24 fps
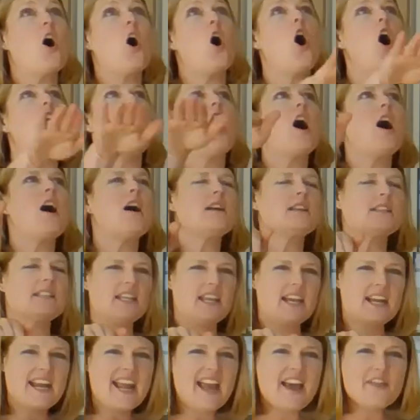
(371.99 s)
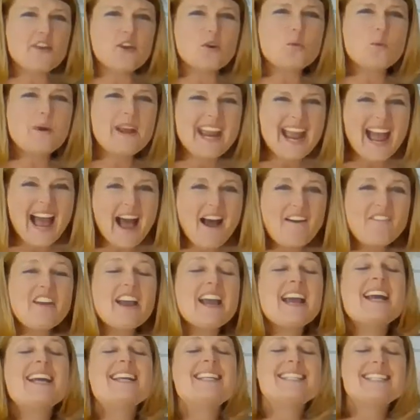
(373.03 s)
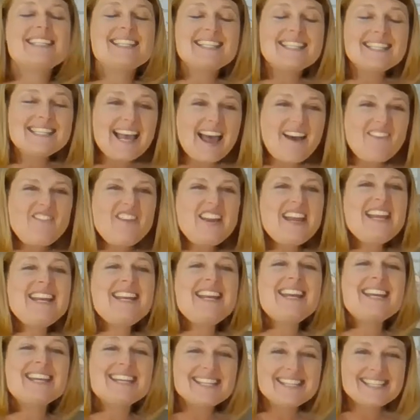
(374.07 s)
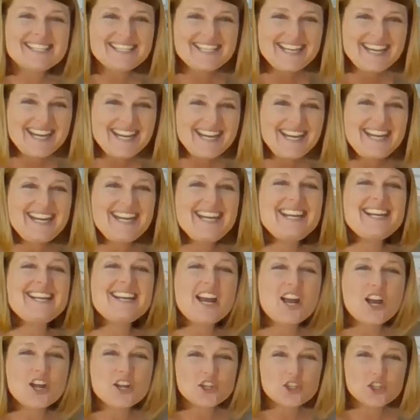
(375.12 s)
all together, we have 17